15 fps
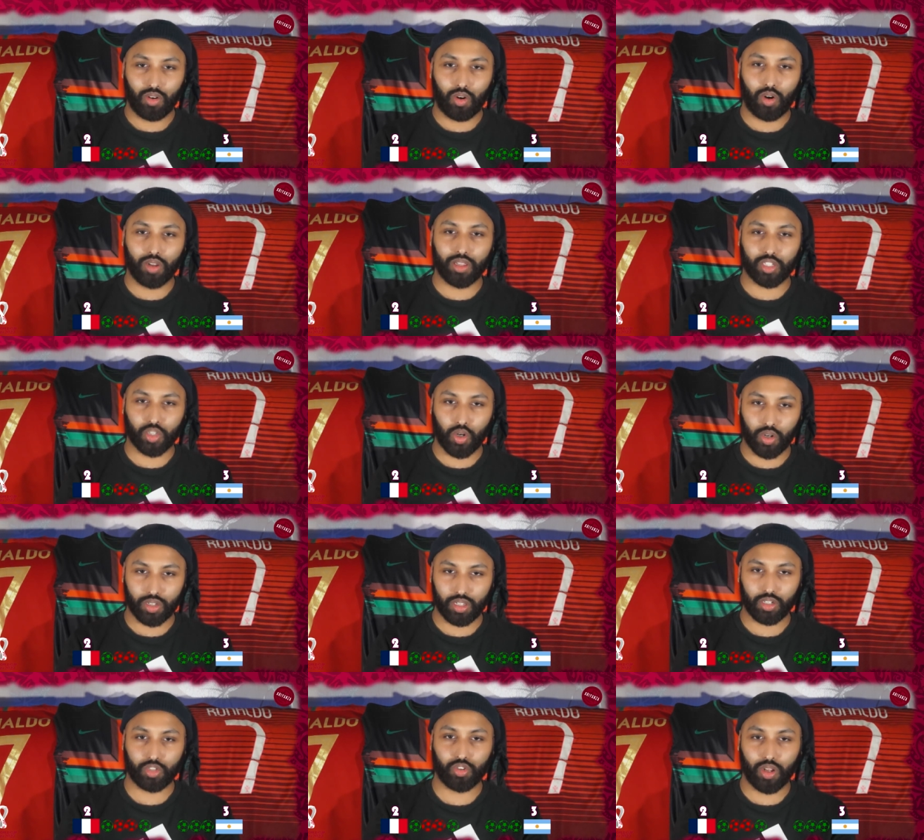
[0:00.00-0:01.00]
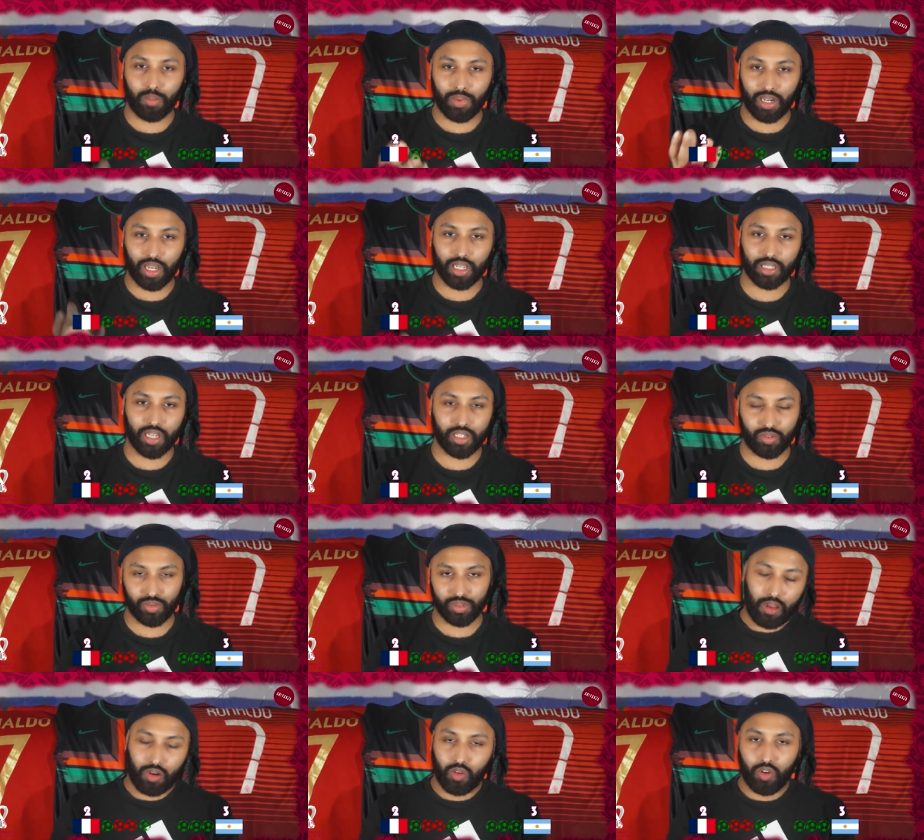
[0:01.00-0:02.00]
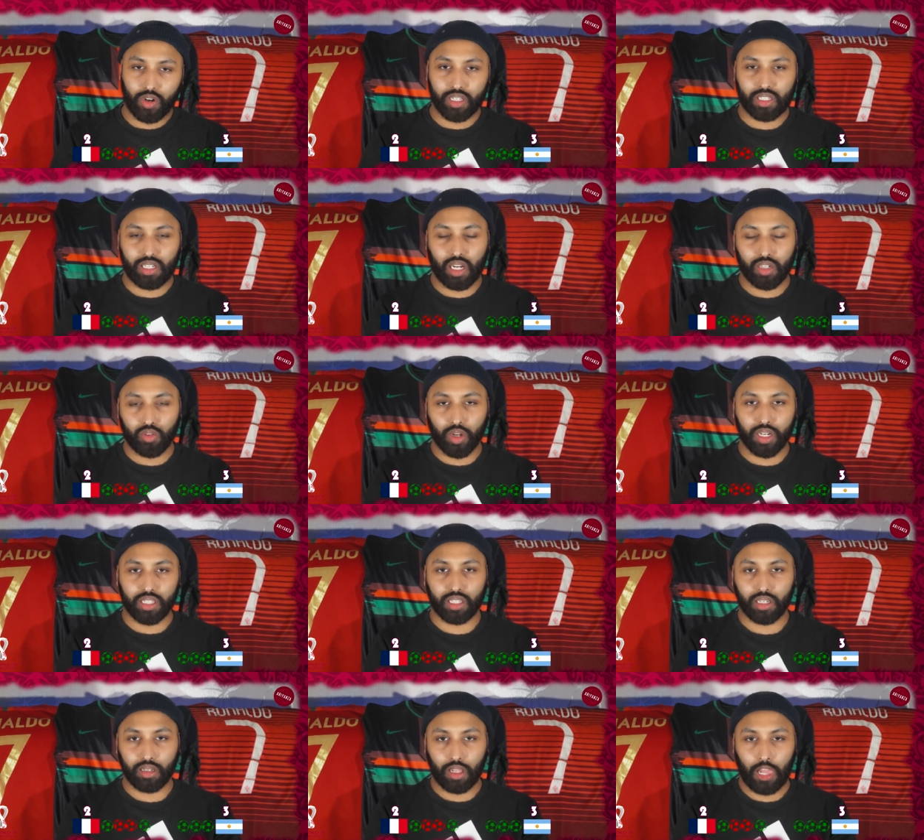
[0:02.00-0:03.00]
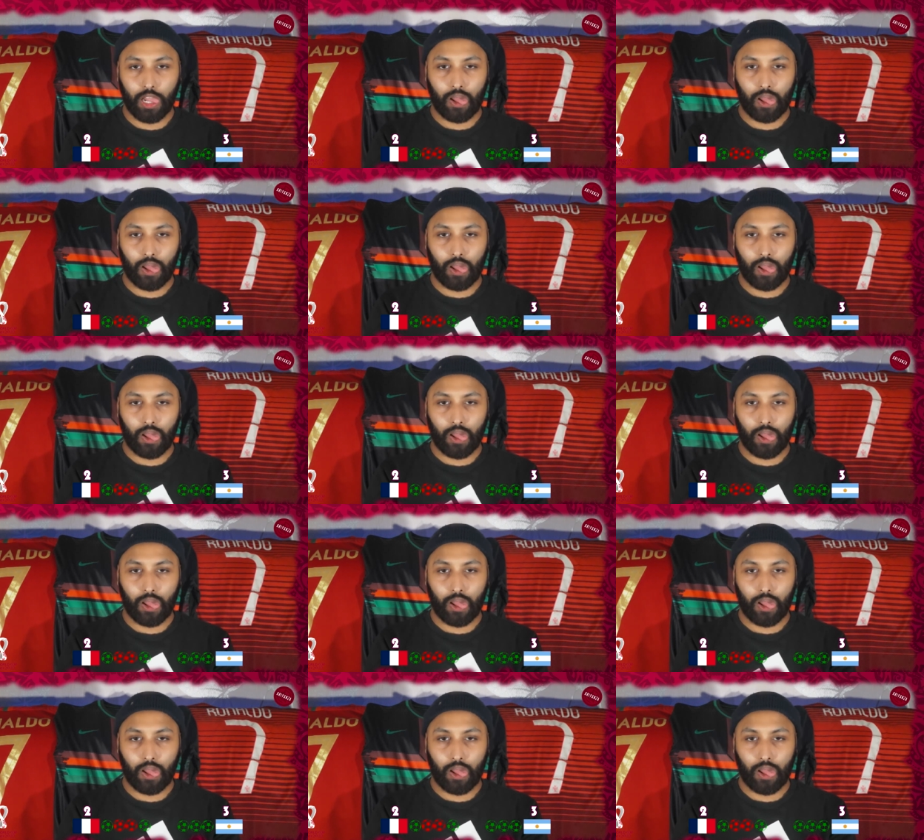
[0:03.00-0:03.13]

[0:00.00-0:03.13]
All the shots should have been like that one. Lloris can't do anything.